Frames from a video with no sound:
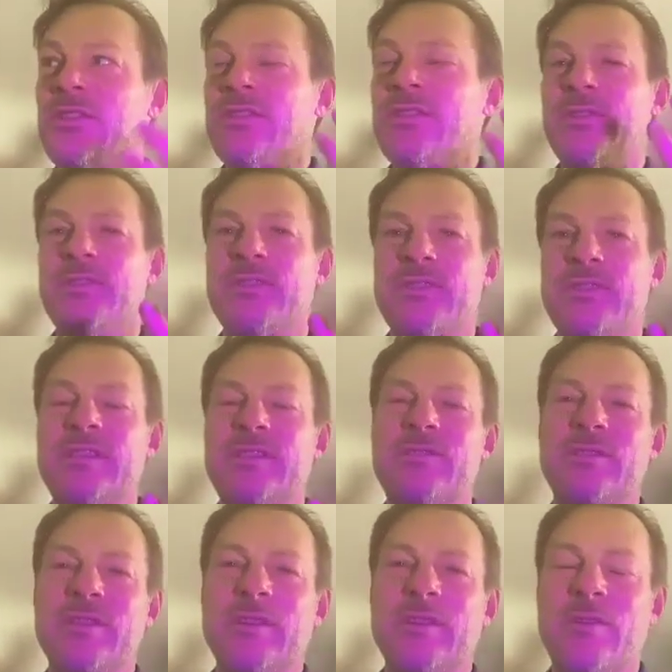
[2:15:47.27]
just feel
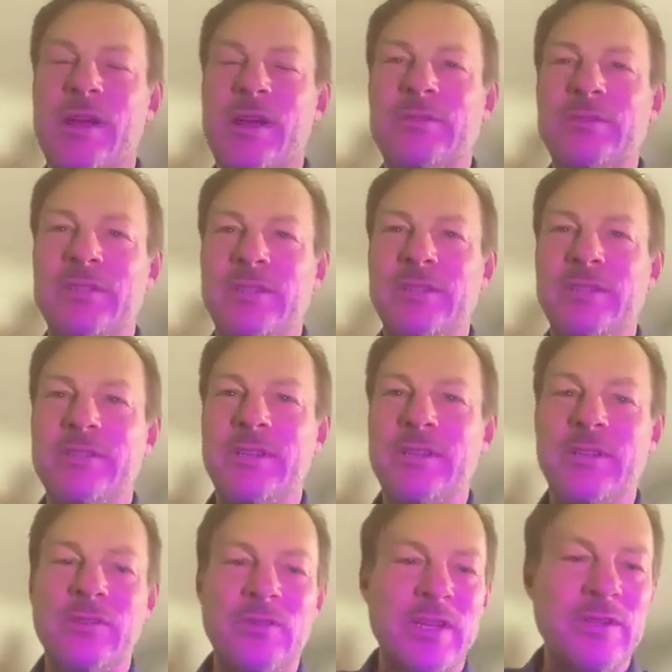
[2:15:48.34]
centered and grounded is
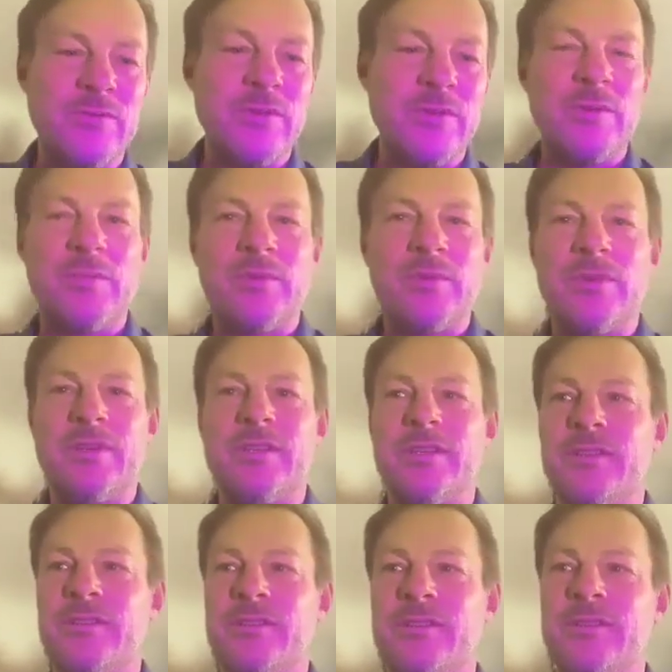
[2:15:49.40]
another nice way to put it,
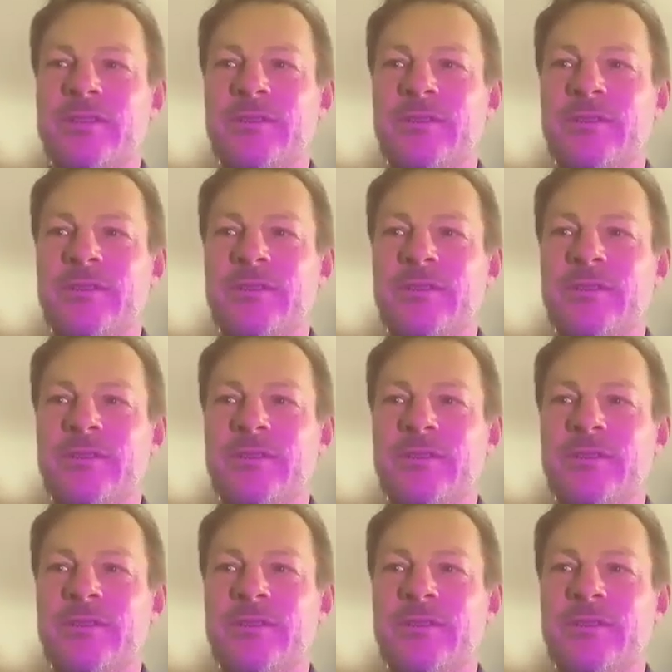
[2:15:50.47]
you